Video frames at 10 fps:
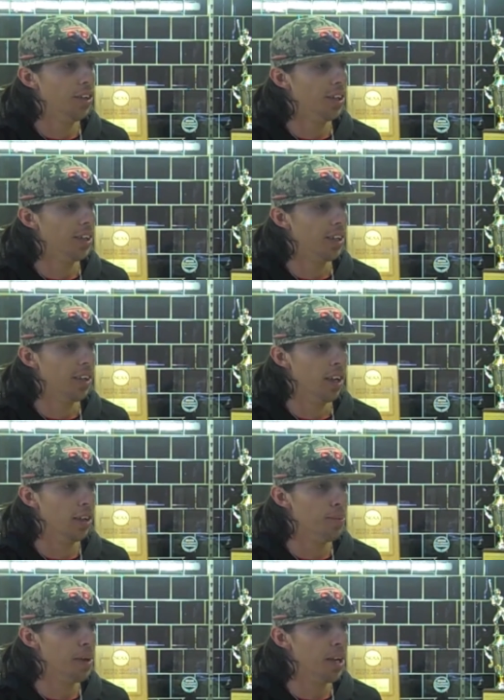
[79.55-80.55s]
Just
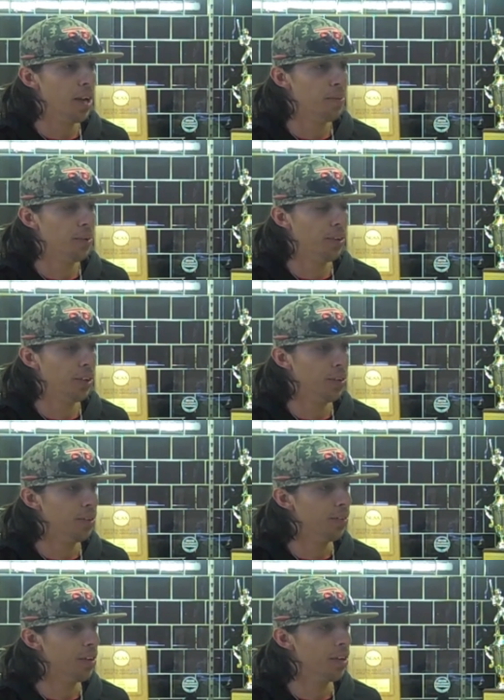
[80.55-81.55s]
us being able
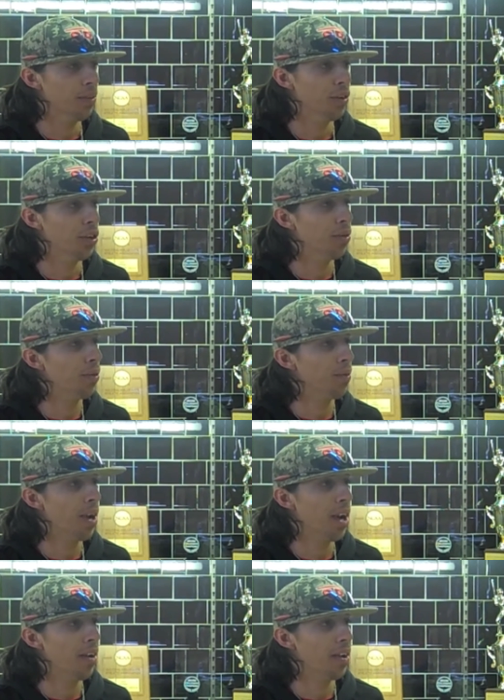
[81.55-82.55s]
to joke
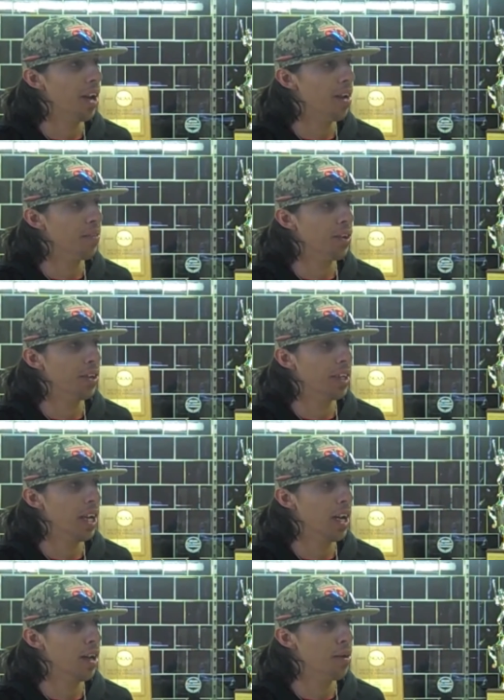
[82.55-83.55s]
around and have a good
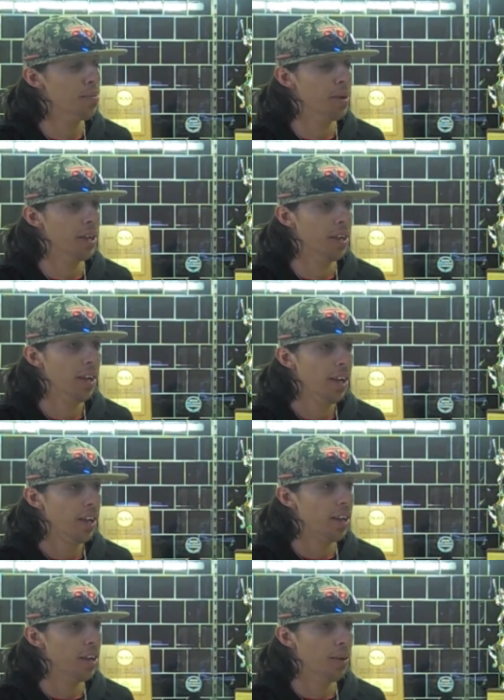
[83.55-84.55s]
time, and
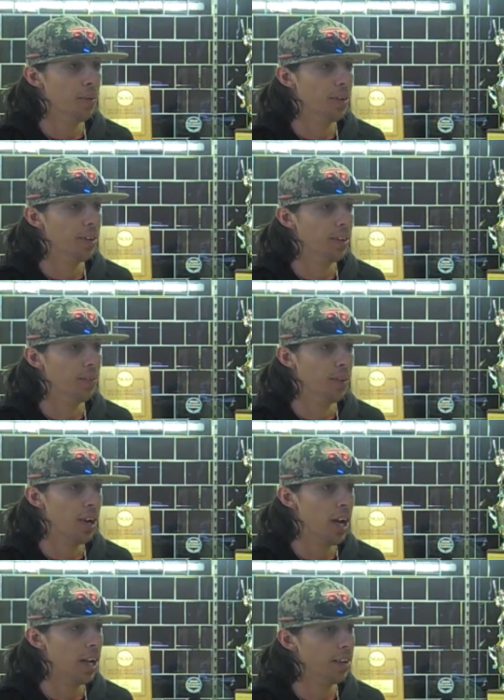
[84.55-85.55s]
we're
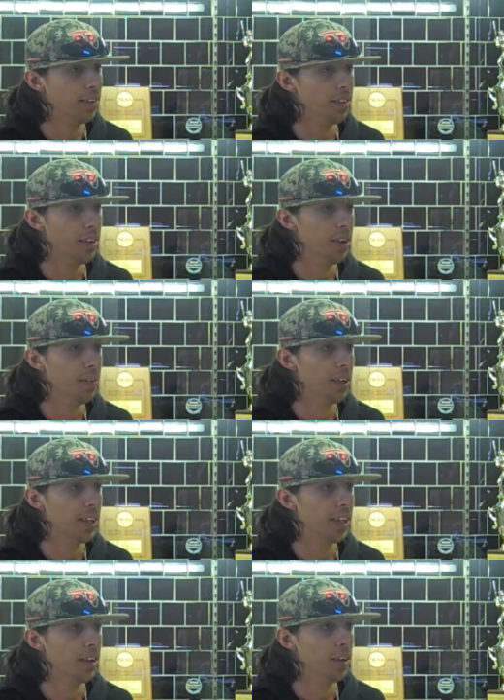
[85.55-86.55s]
not
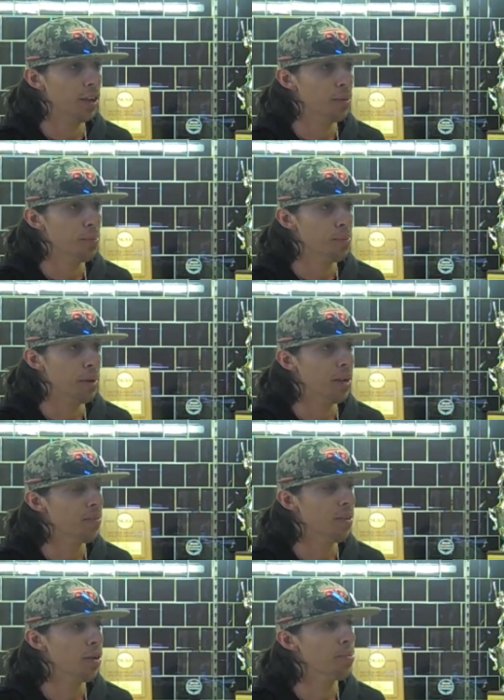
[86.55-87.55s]
necessarily being
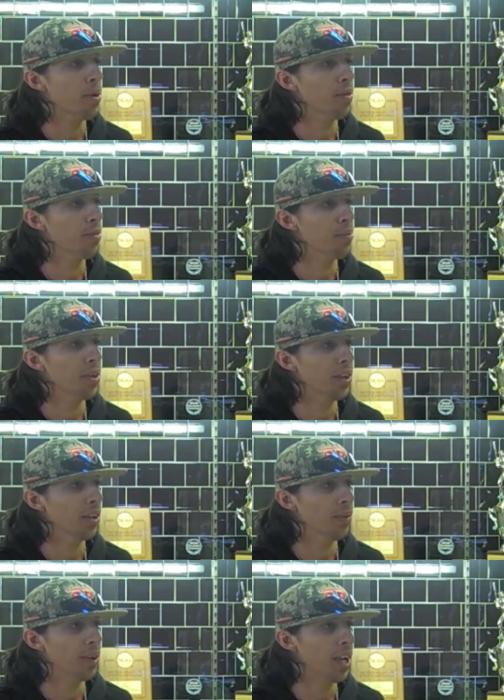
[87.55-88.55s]
far apart from each
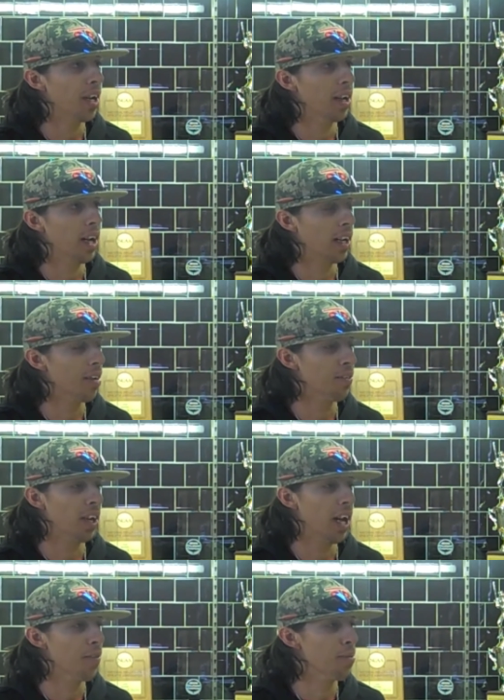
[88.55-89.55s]
other. I kind of feel
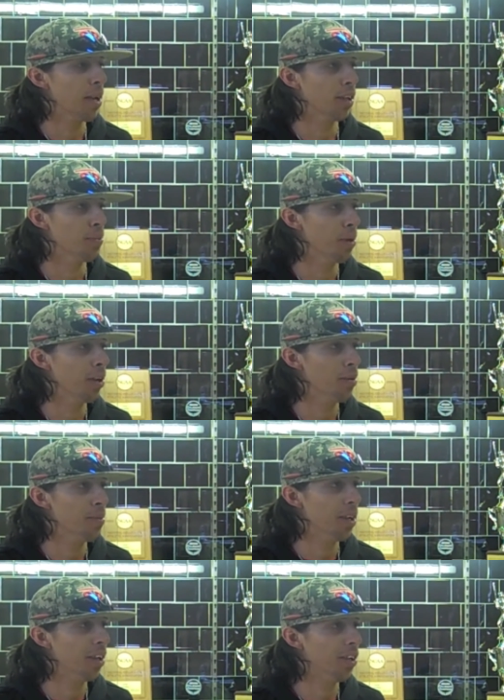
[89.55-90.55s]
like everybody's a brother to
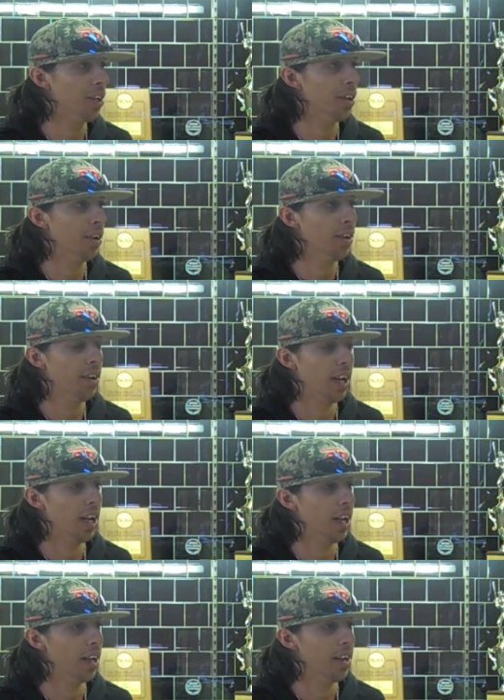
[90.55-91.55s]
me this year,
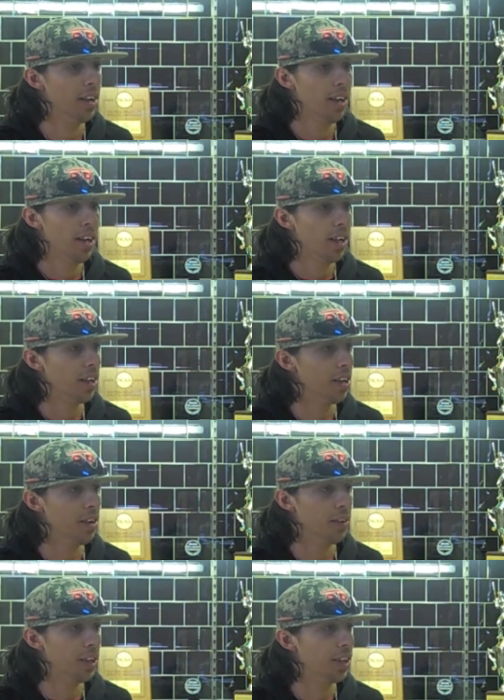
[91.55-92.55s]
and
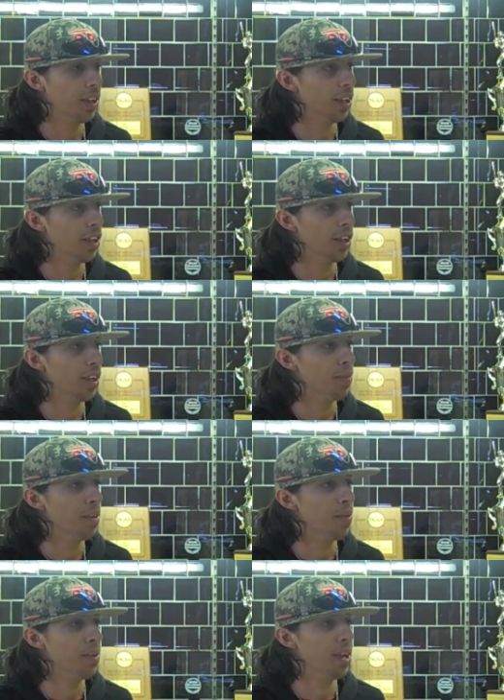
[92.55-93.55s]
it's just
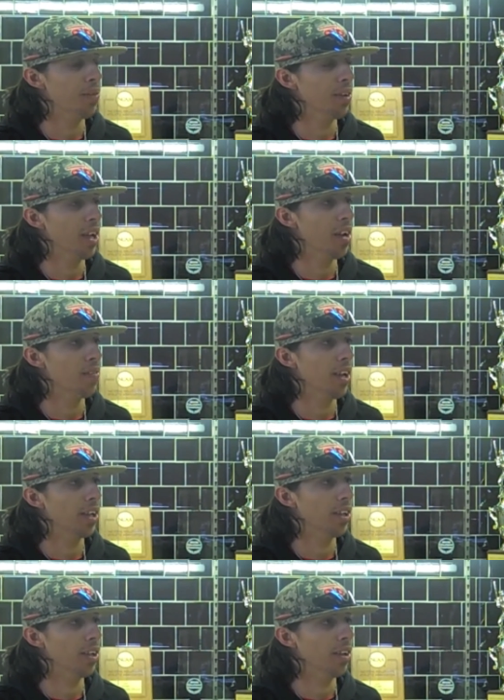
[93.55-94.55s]
something that we didn't really have
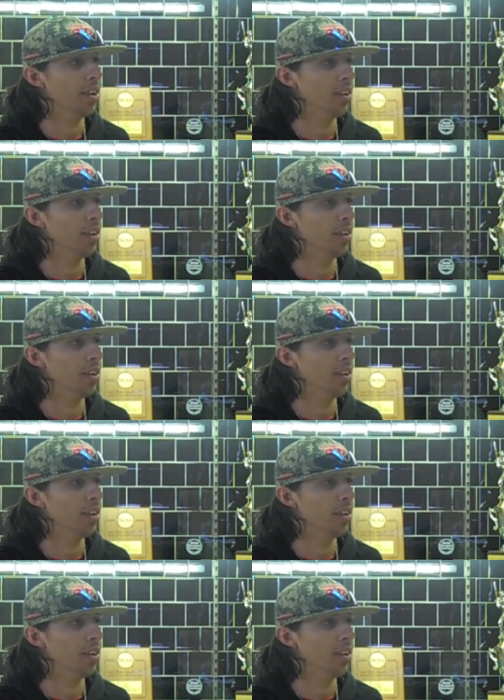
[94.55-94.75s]
last year.